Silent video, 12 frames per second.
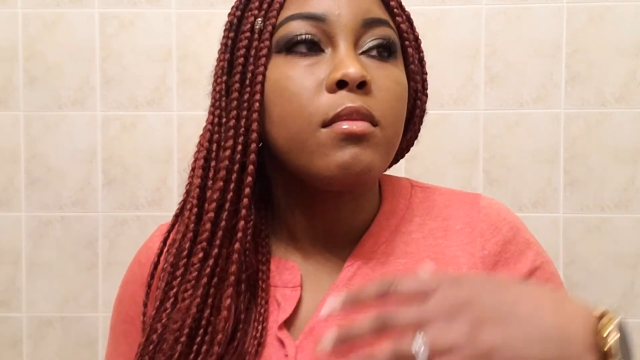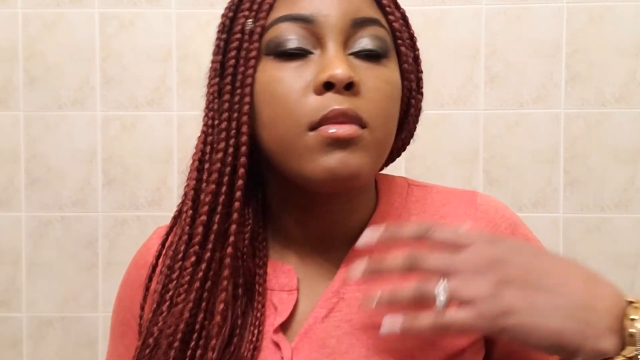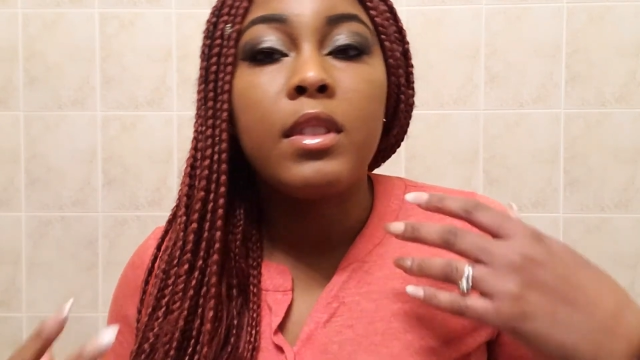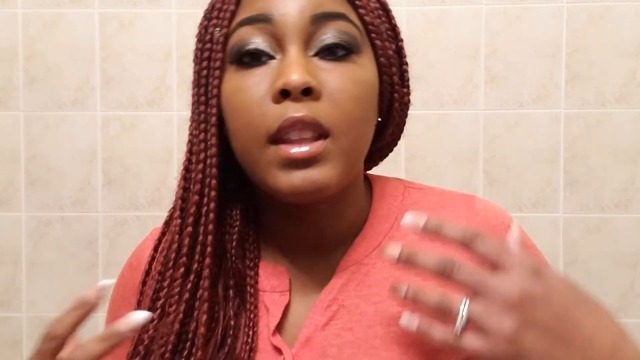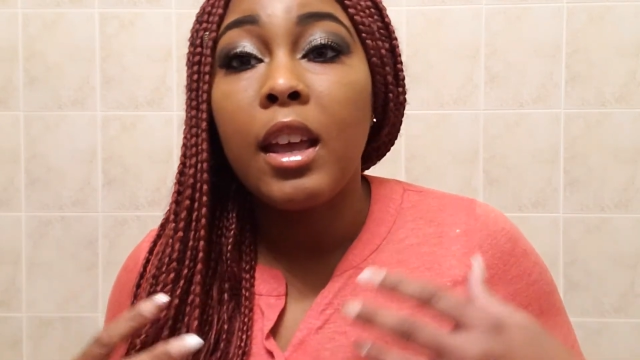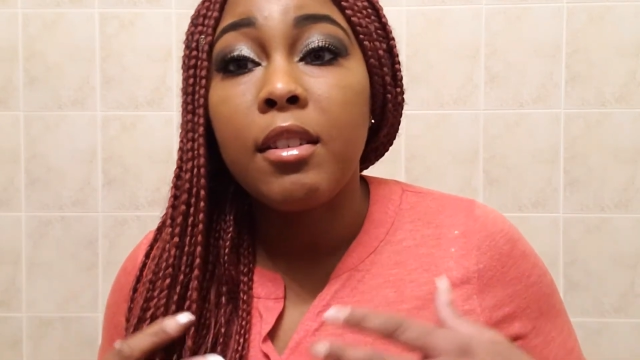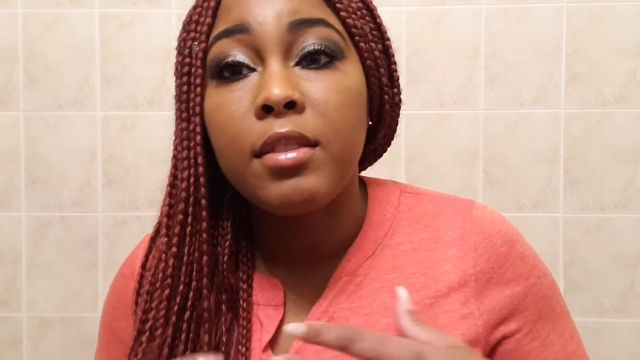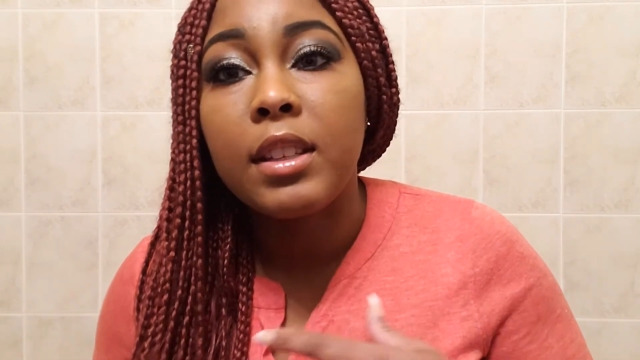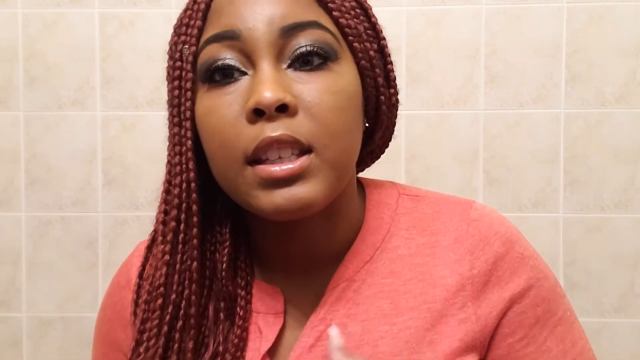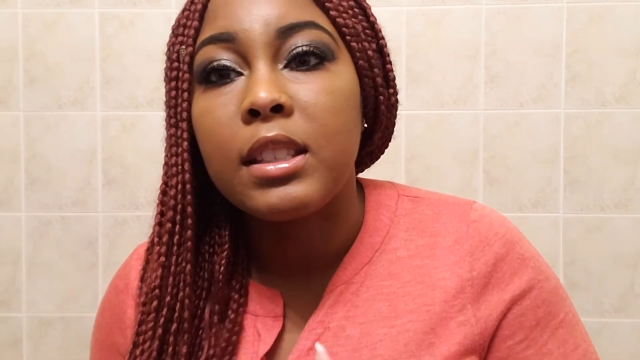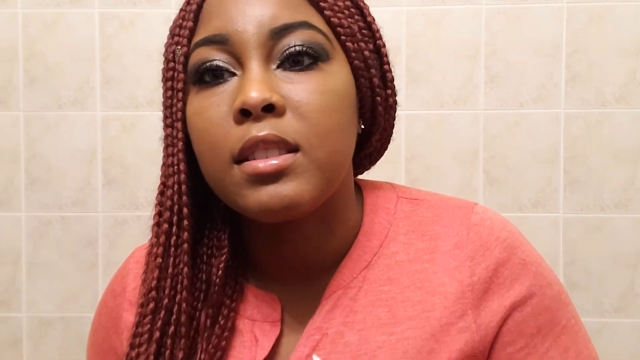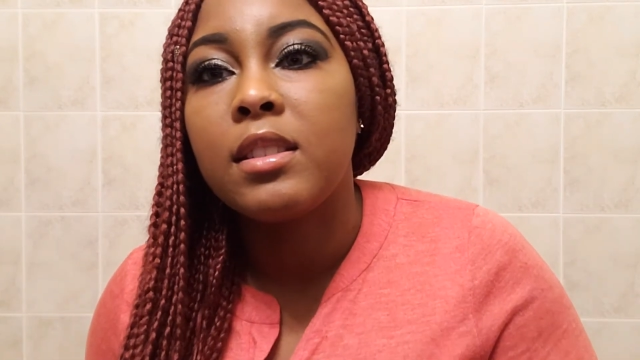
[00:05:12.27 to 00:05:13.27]

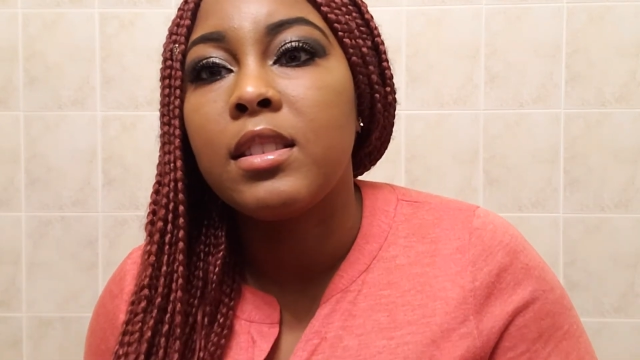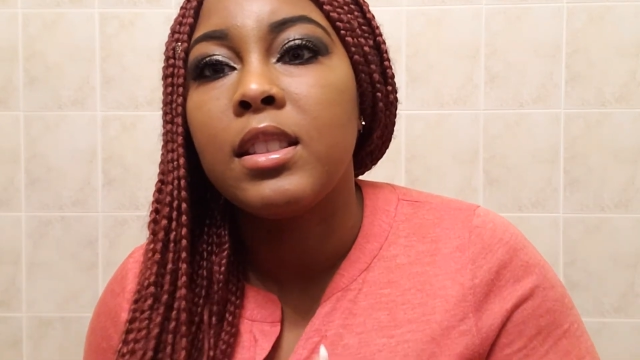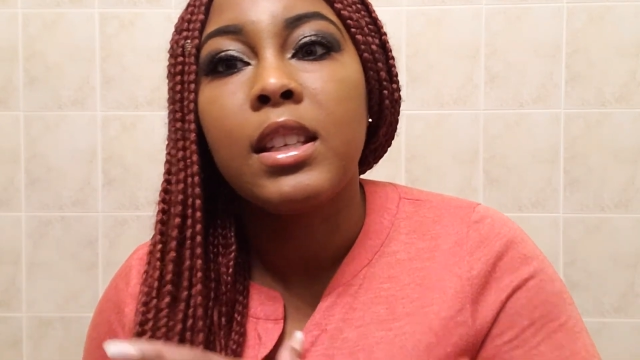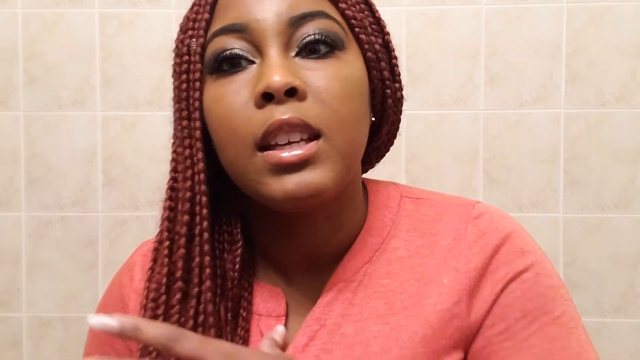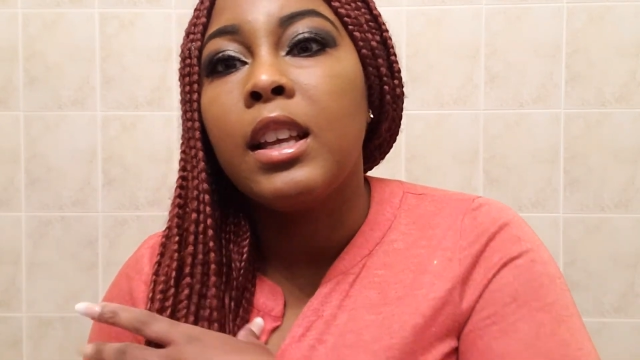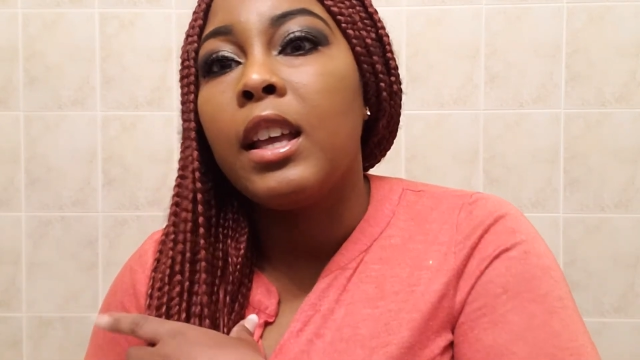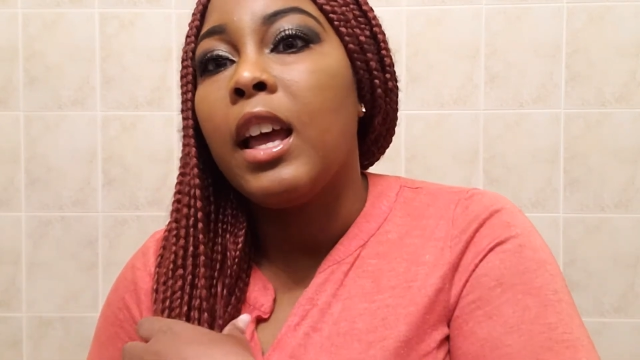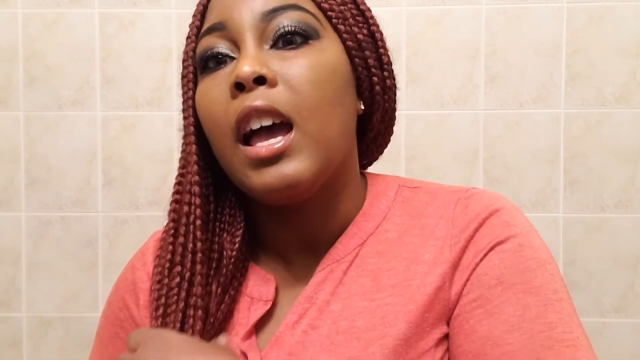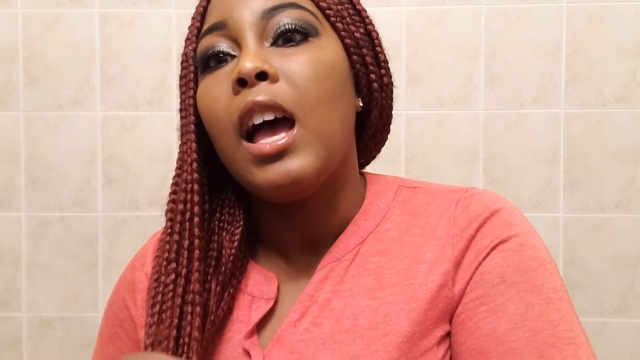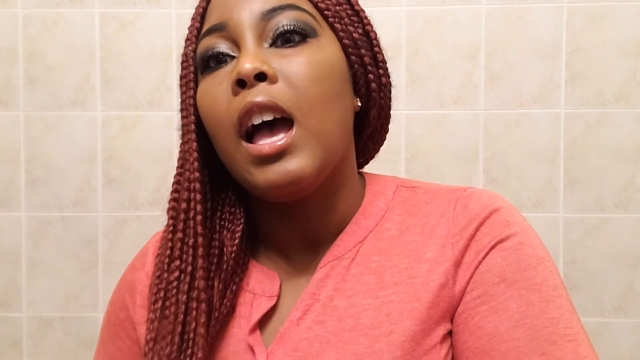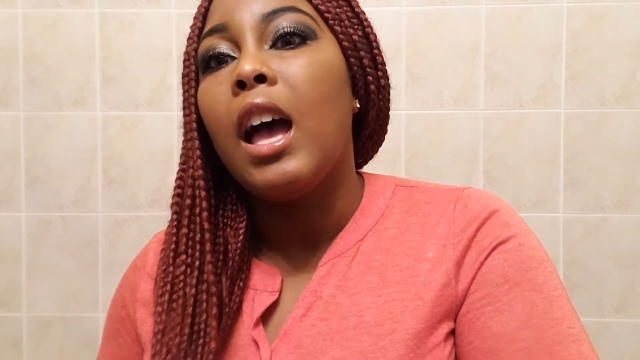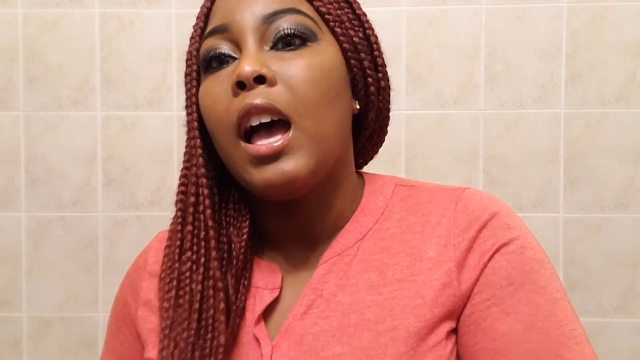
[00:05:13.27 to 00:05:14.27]
Netflix
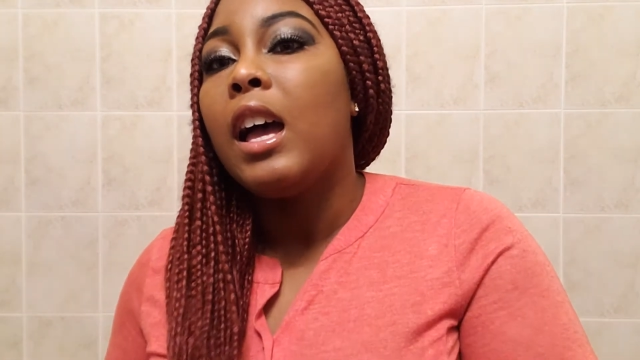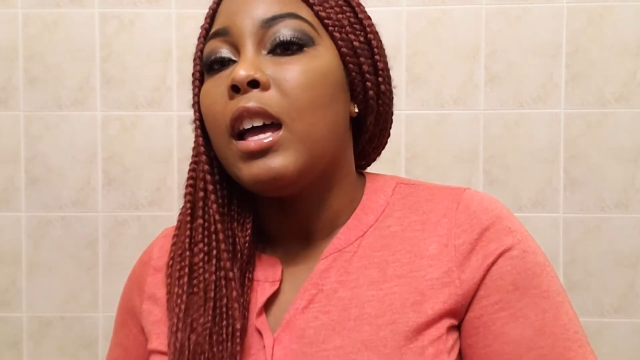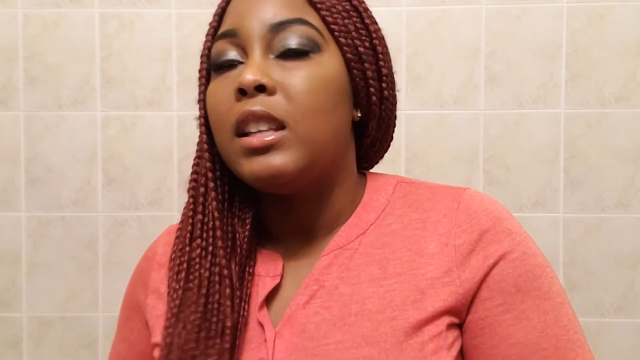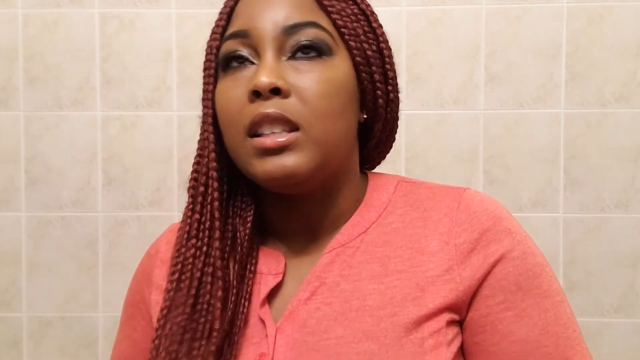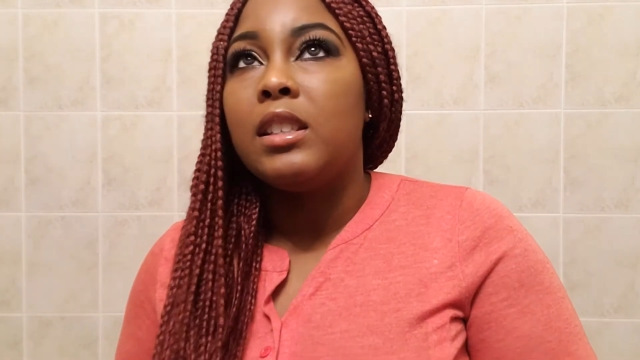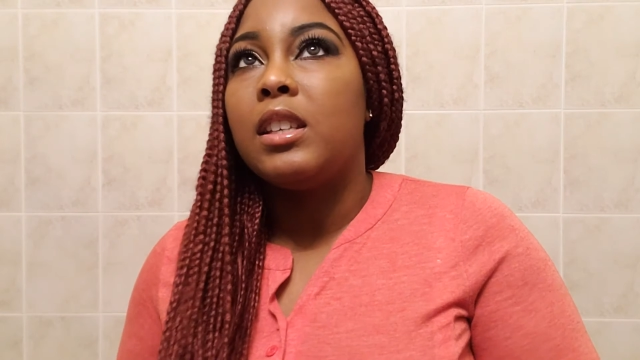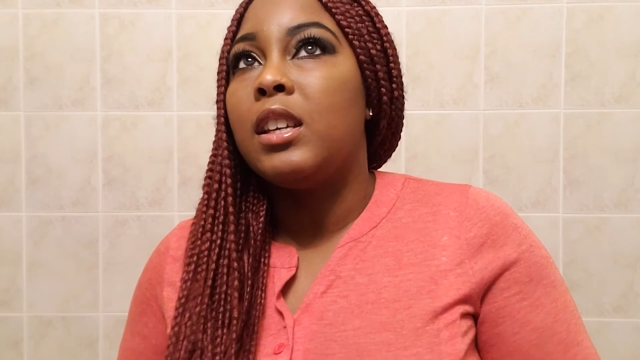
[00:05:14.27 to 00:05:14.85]
and